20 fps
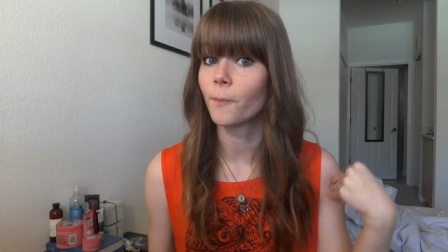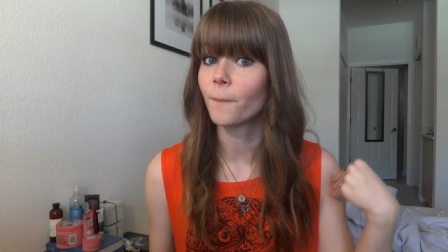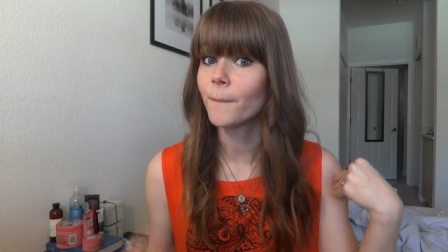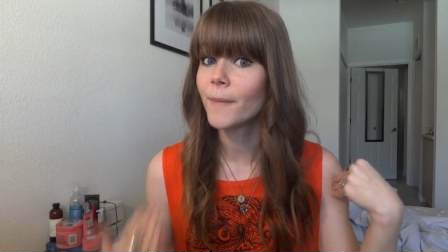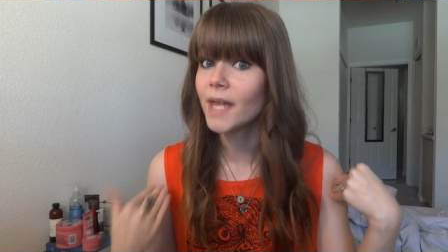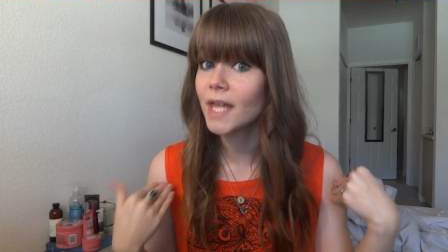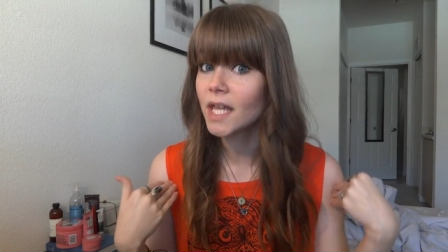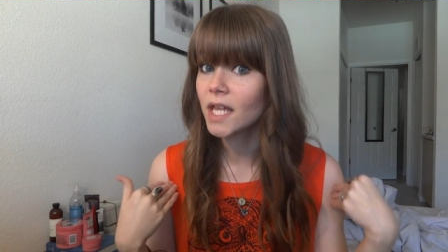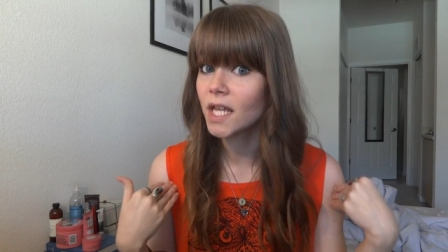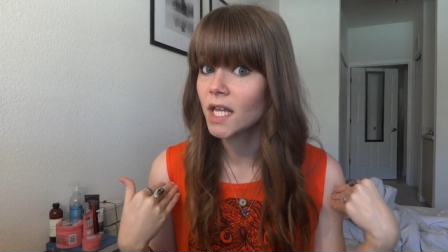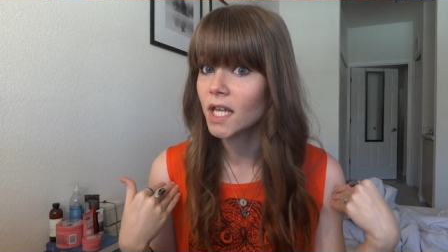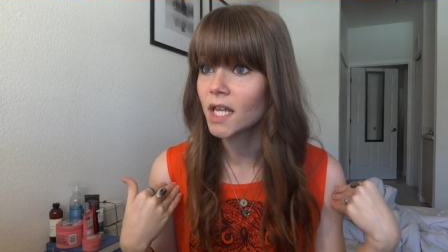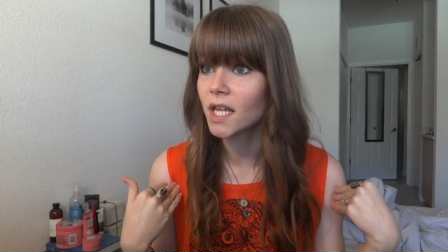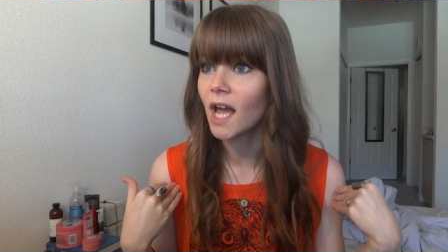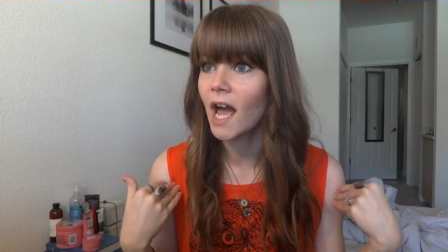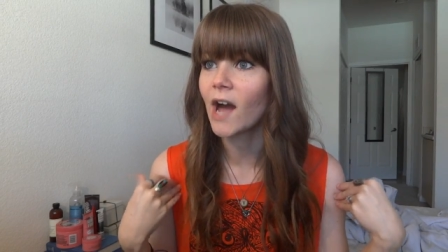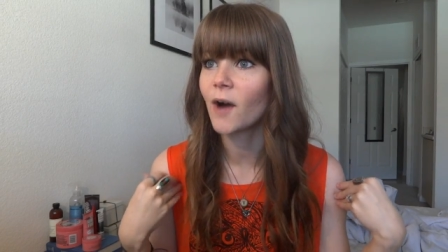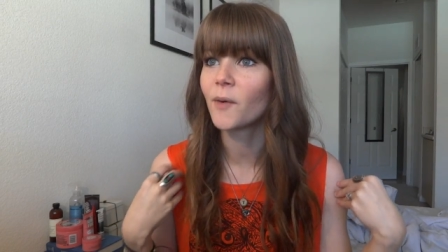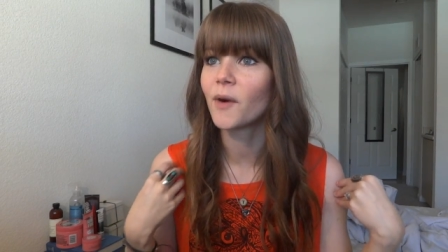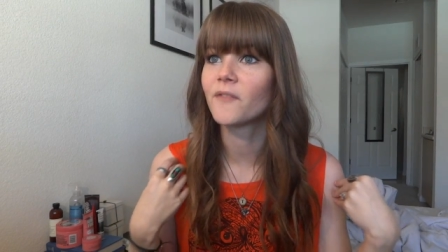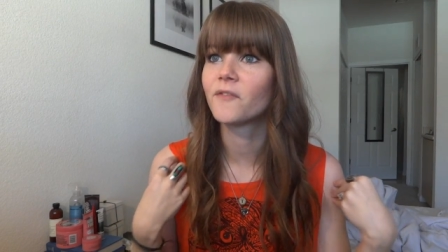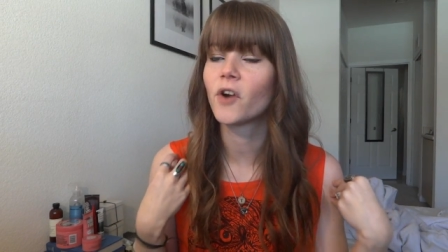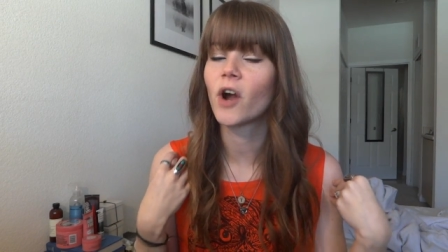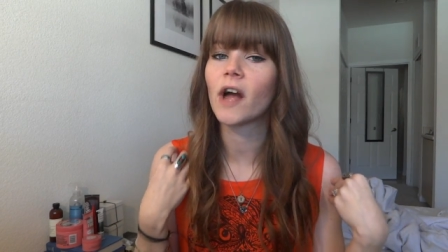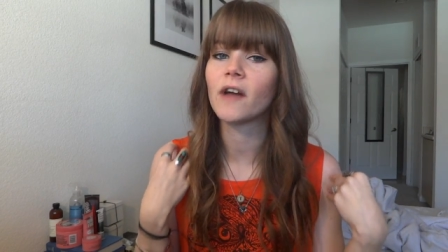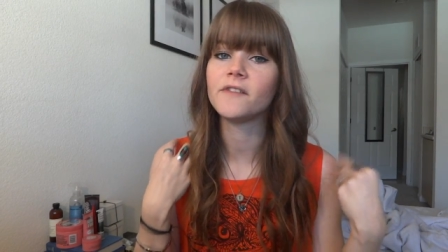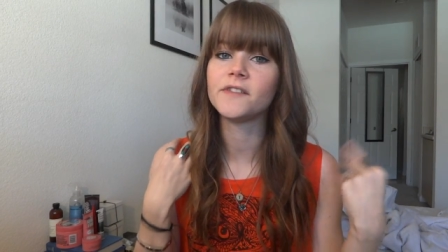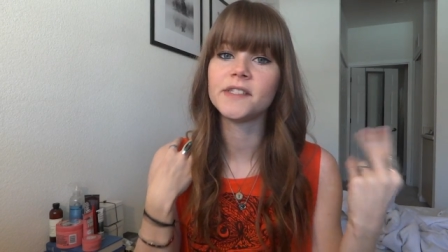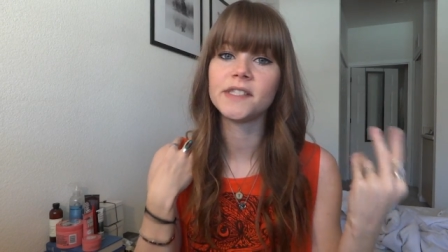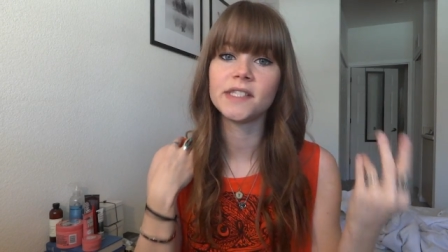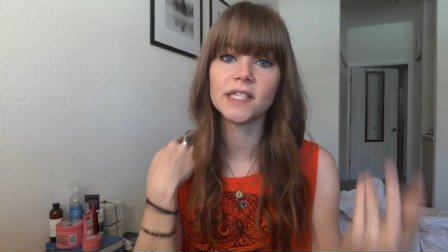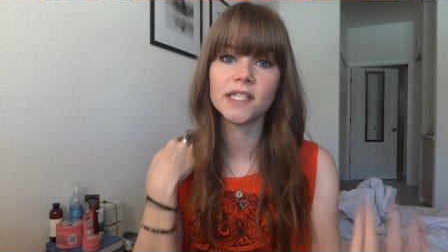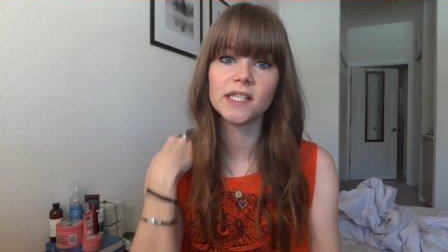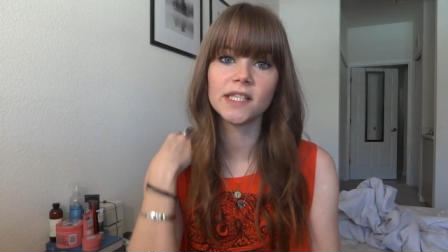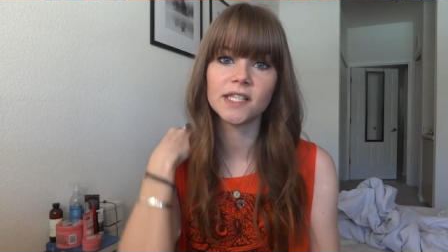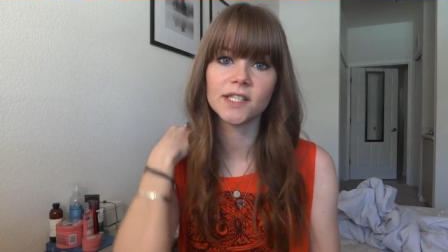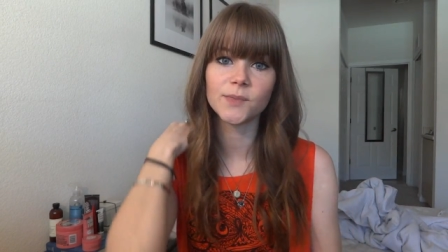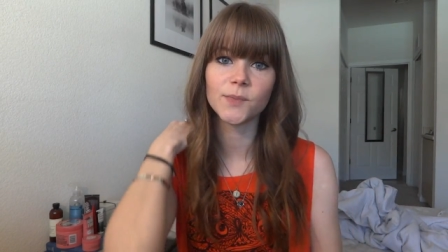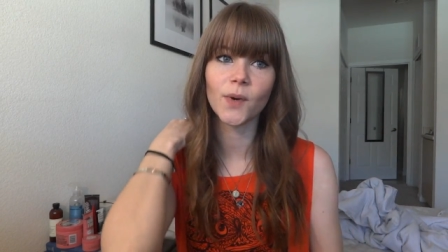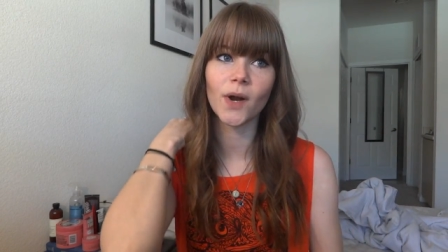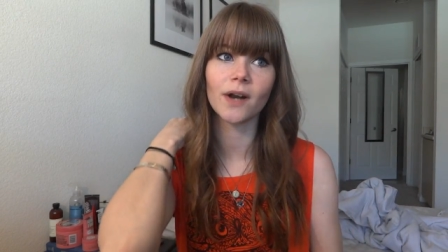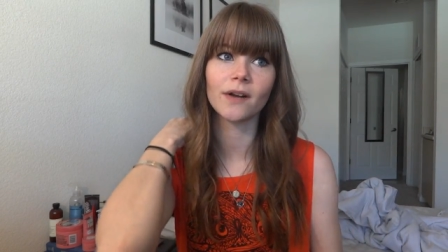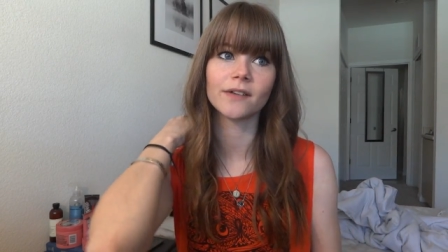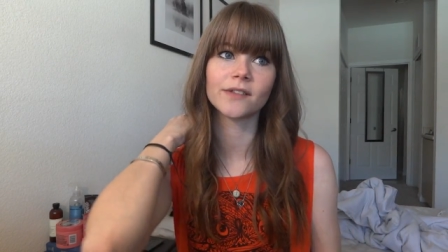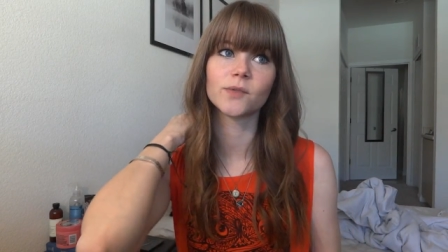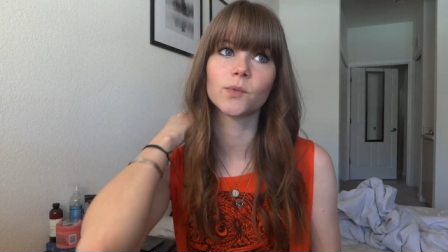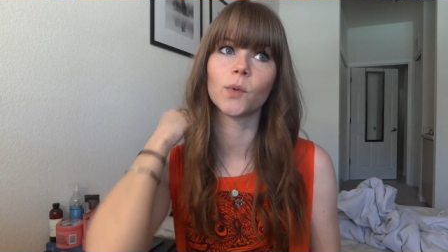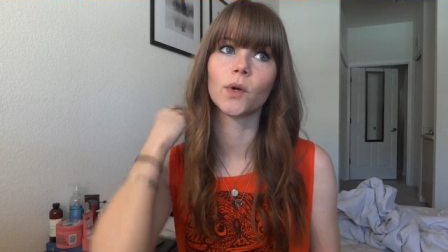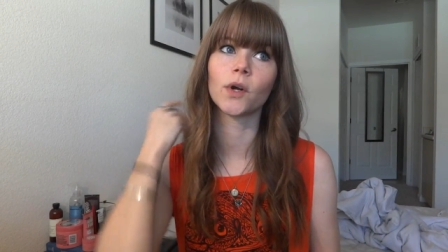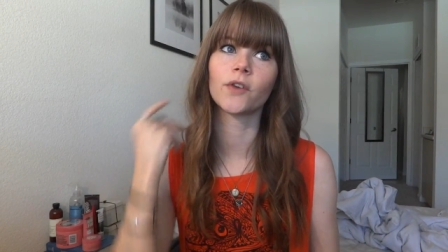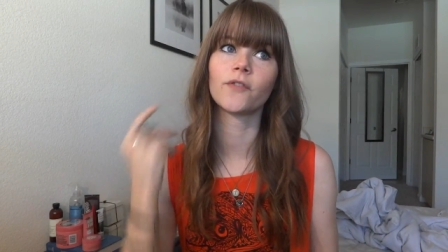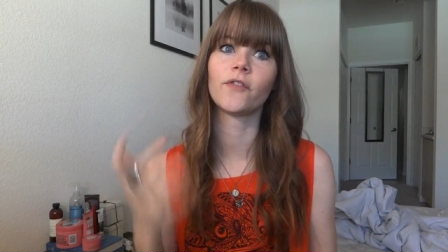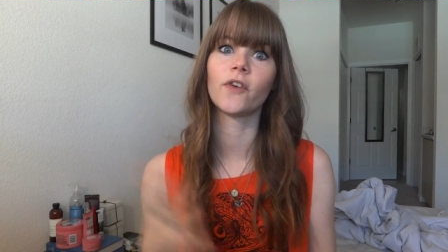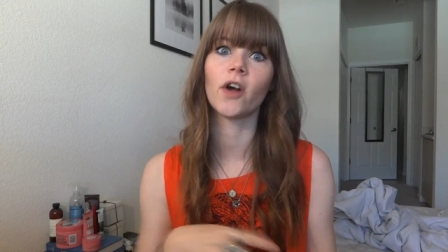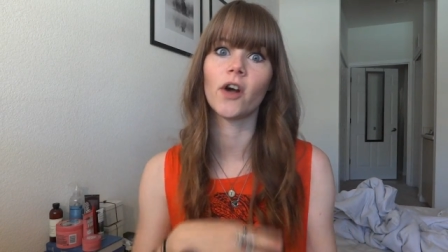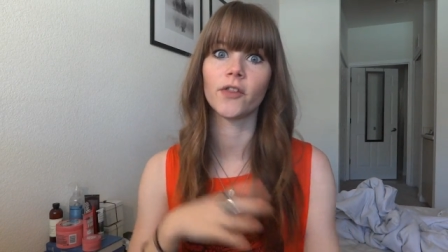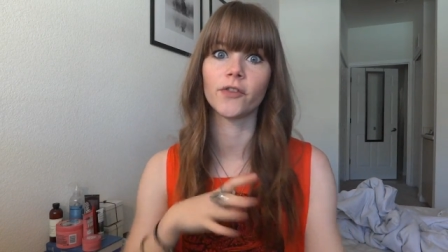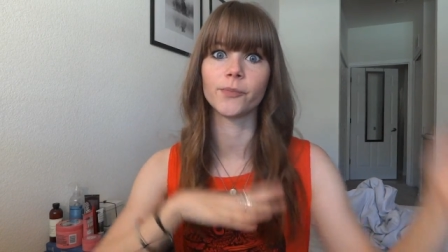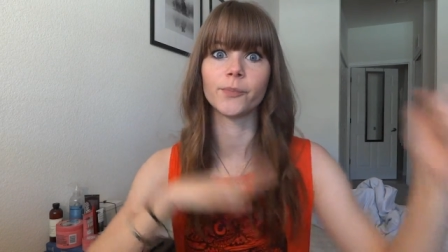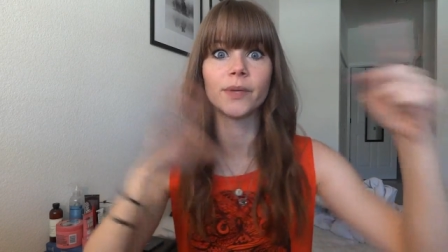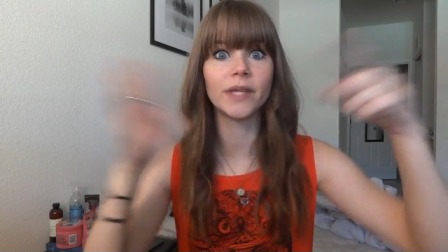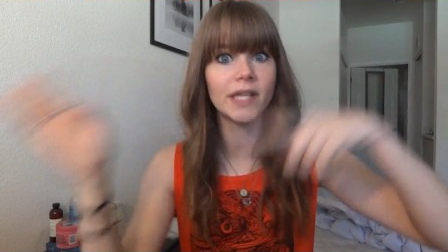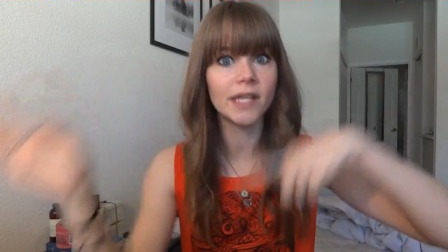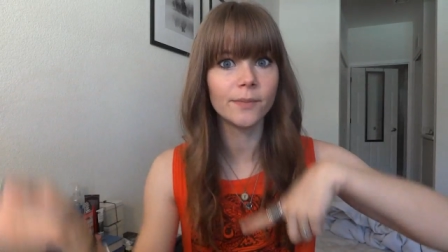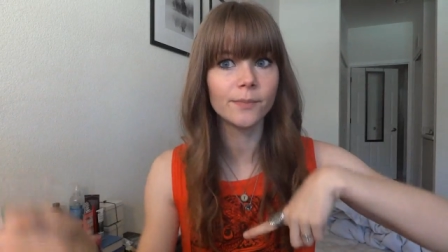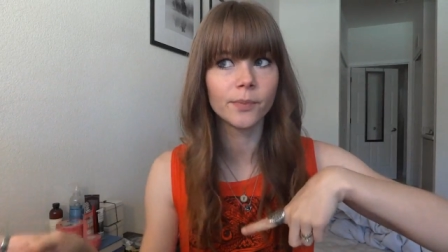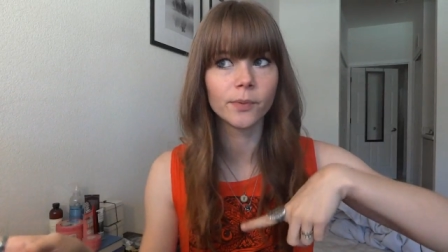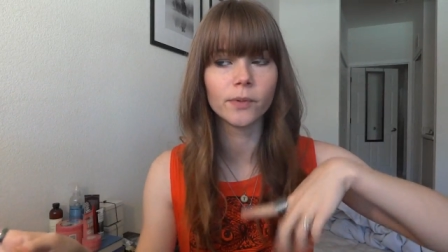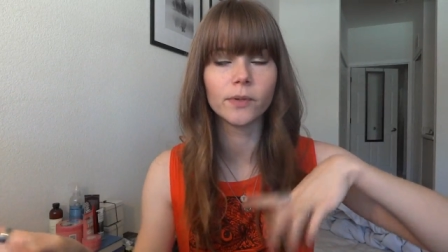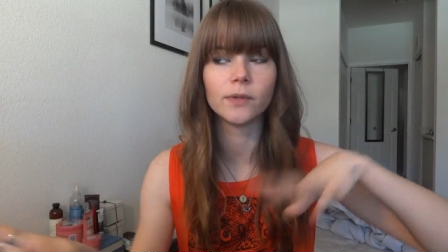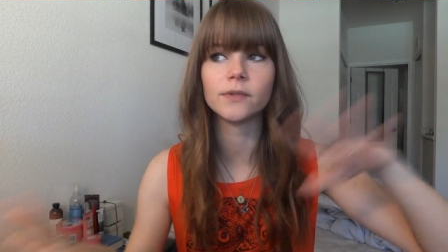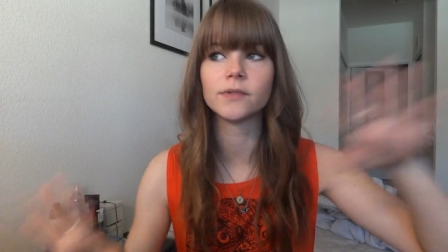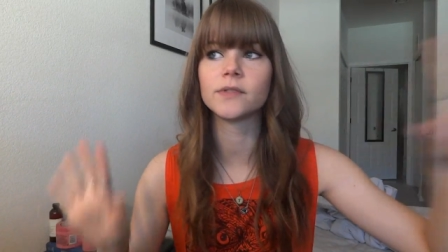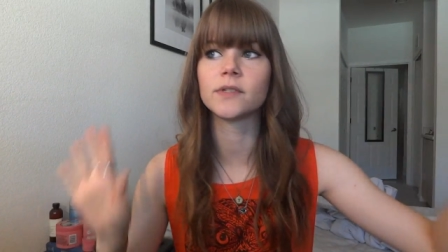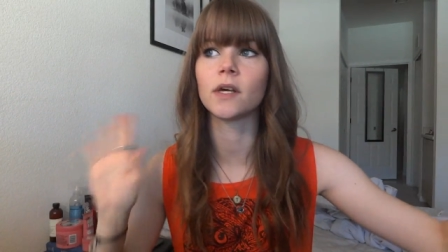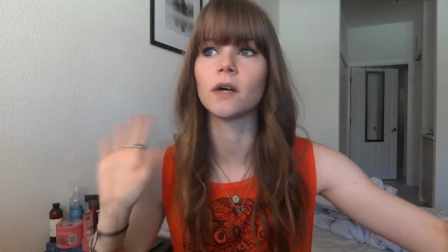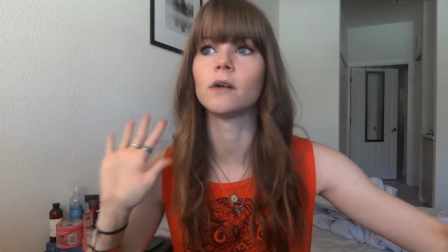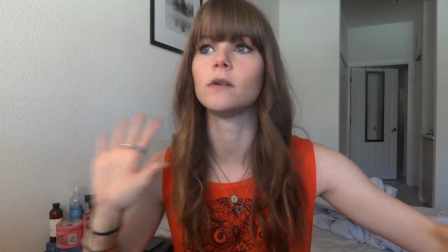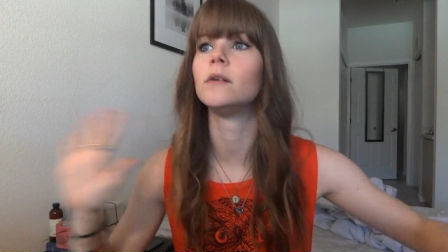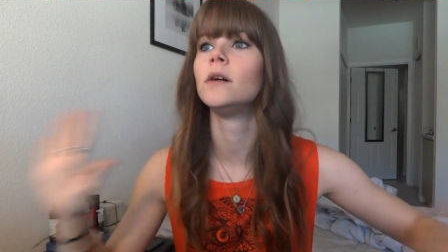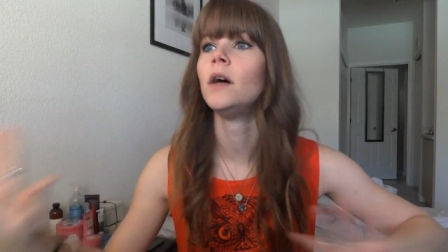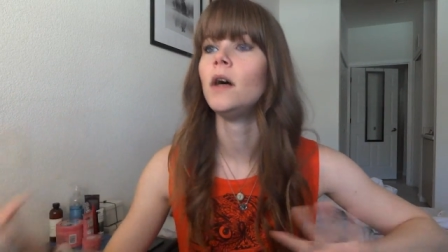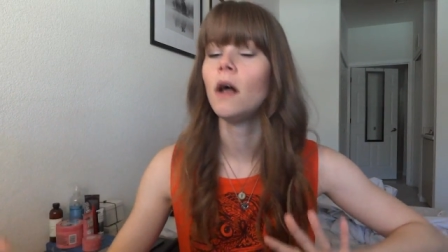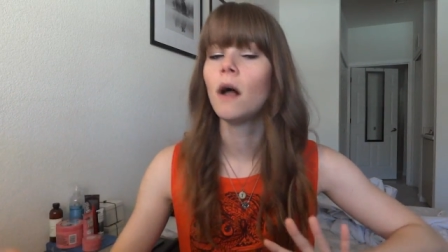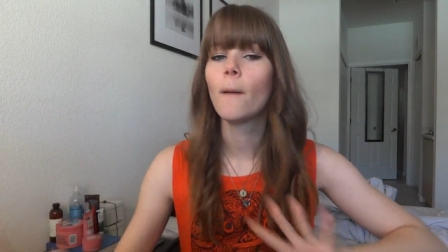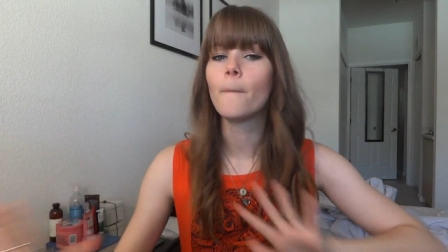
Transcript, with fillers: me however I've seen these products work for other people so